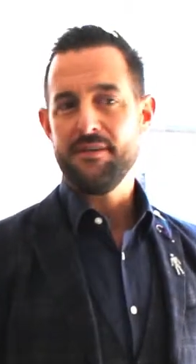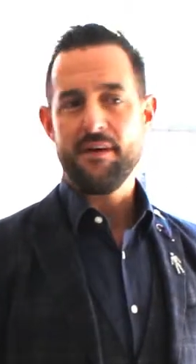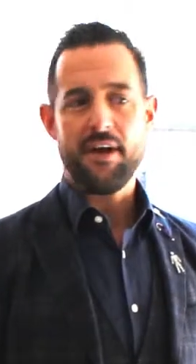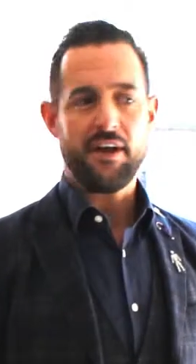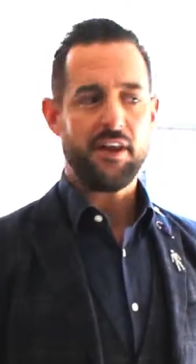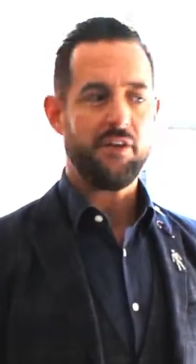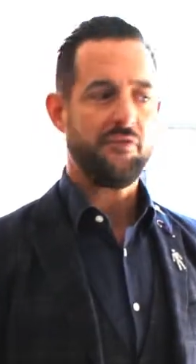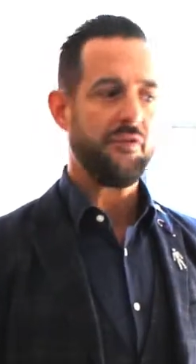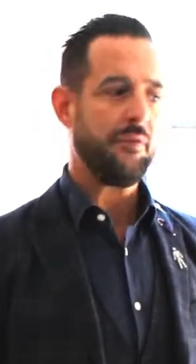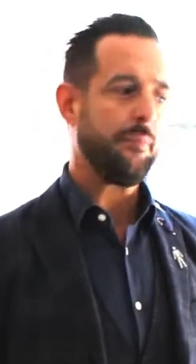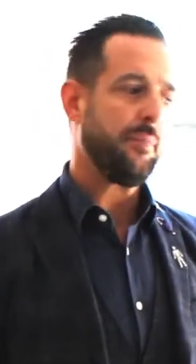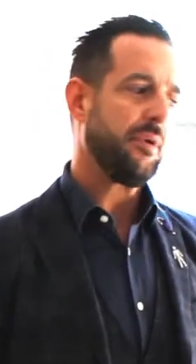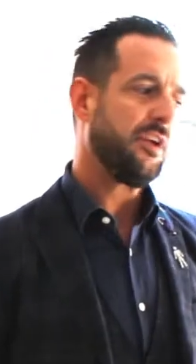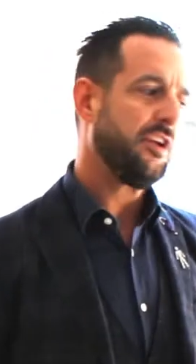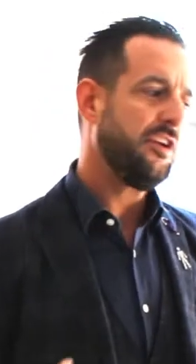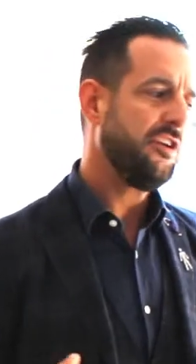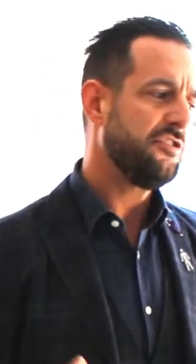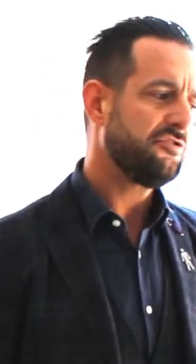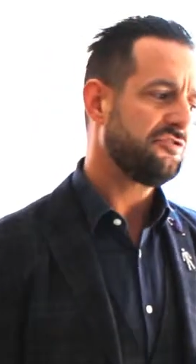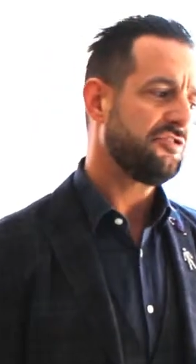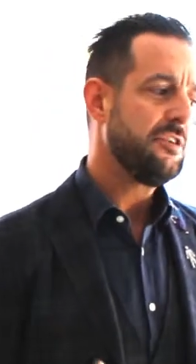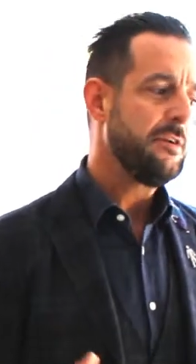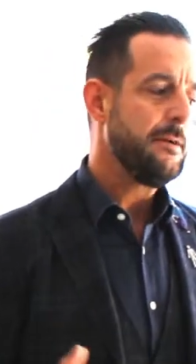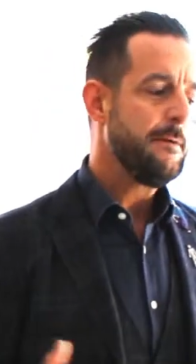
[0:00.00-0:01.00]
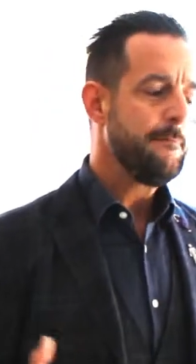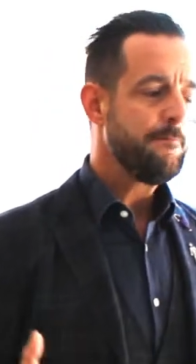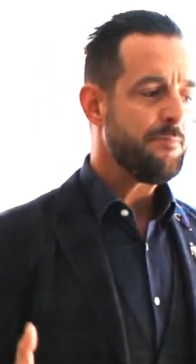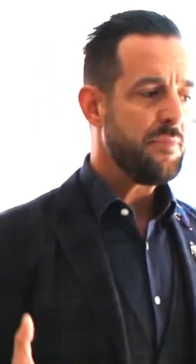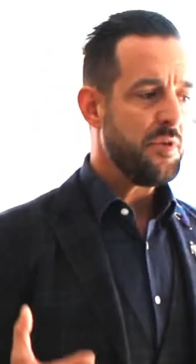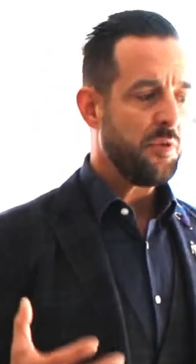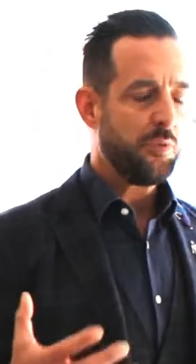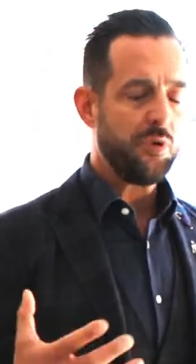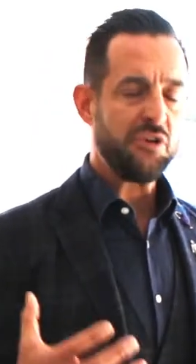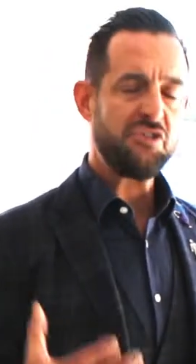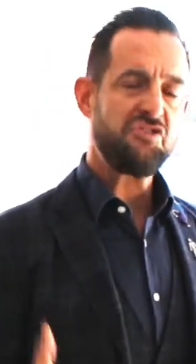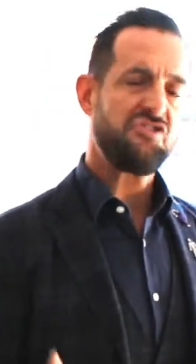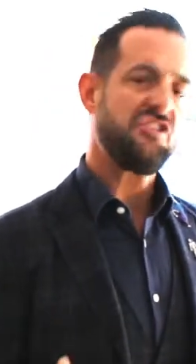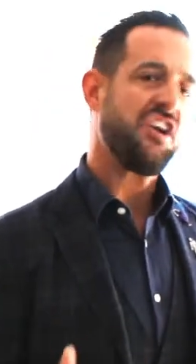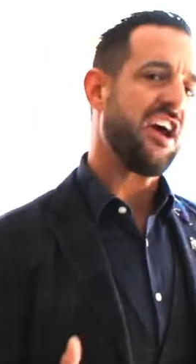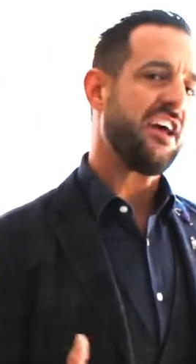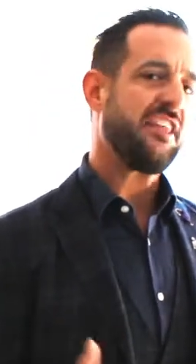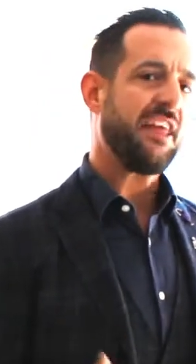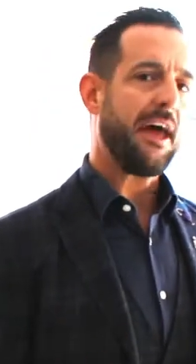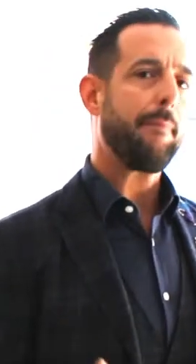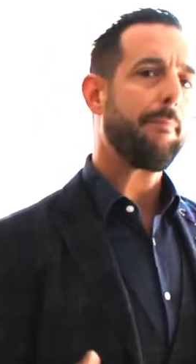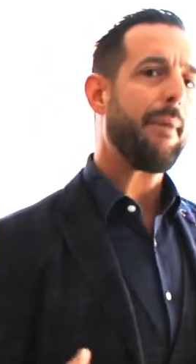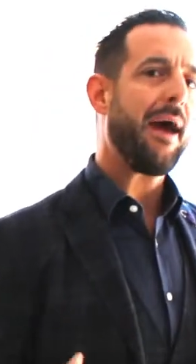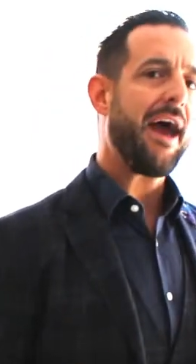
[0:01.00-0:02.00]
and I think because we share
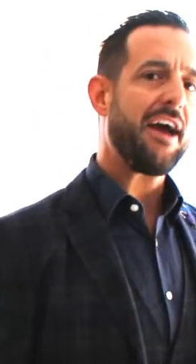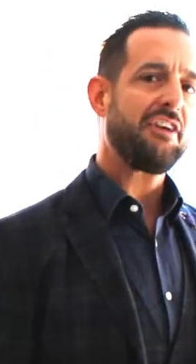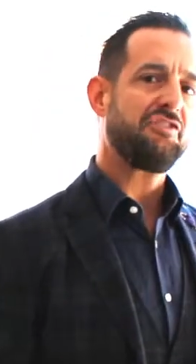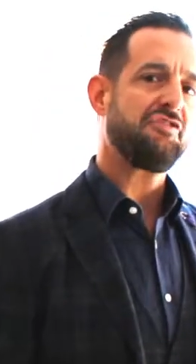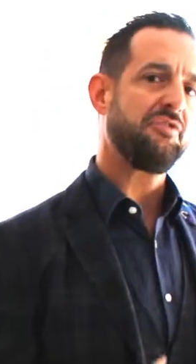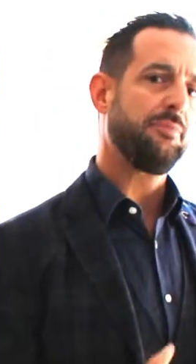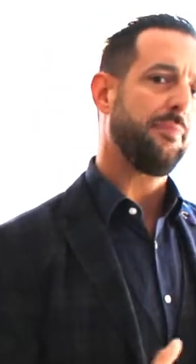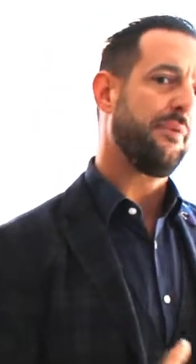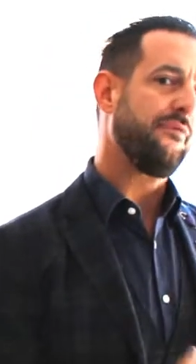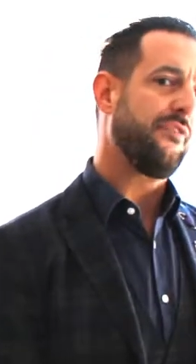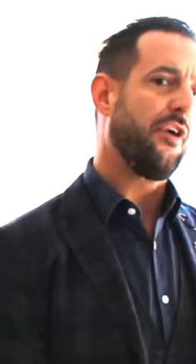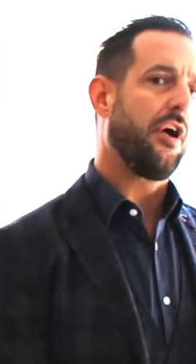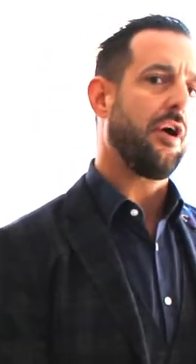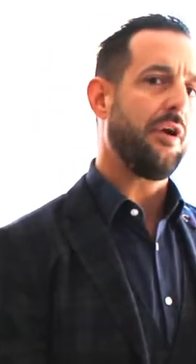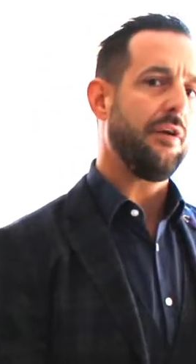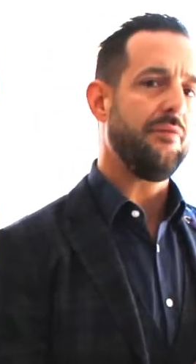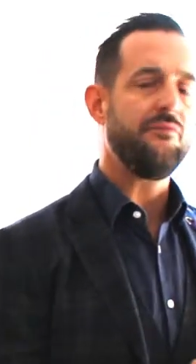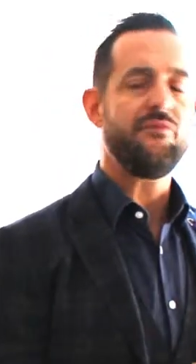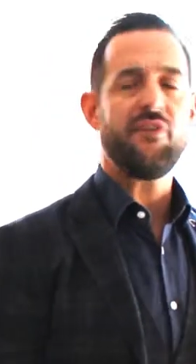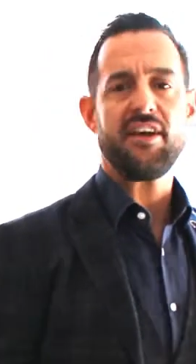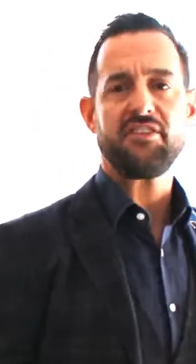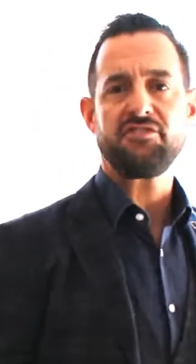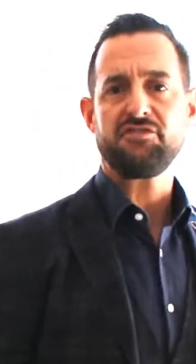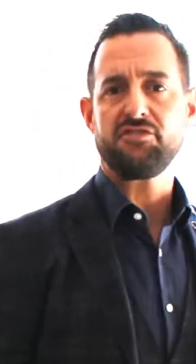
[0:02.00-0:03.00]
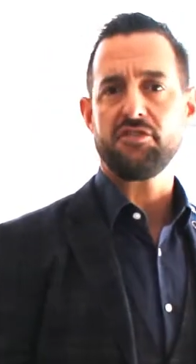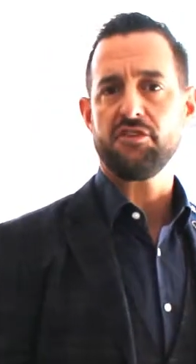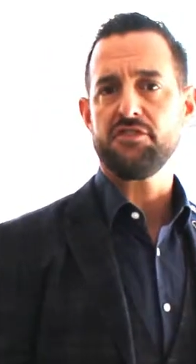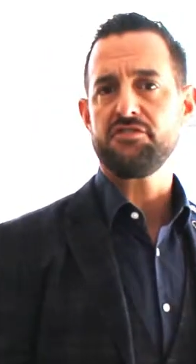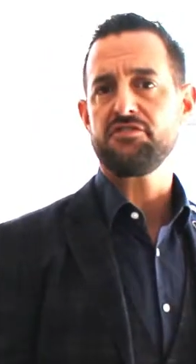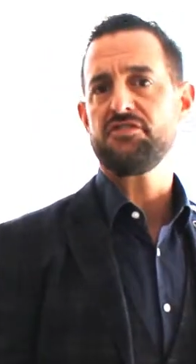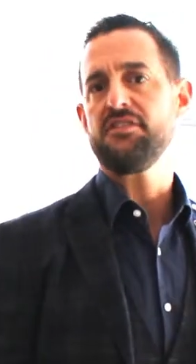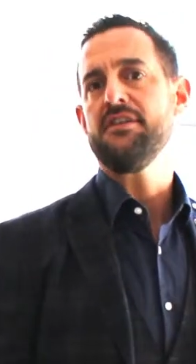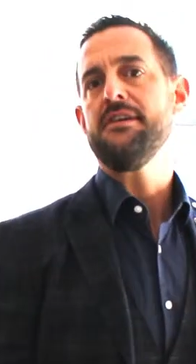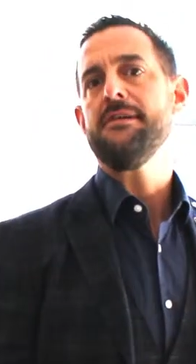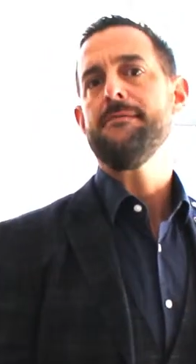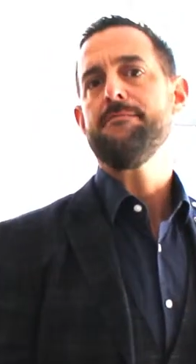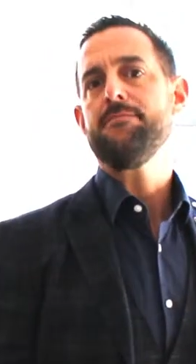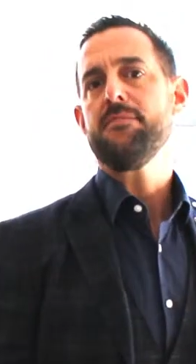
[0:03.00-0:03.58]
that passion with our investors,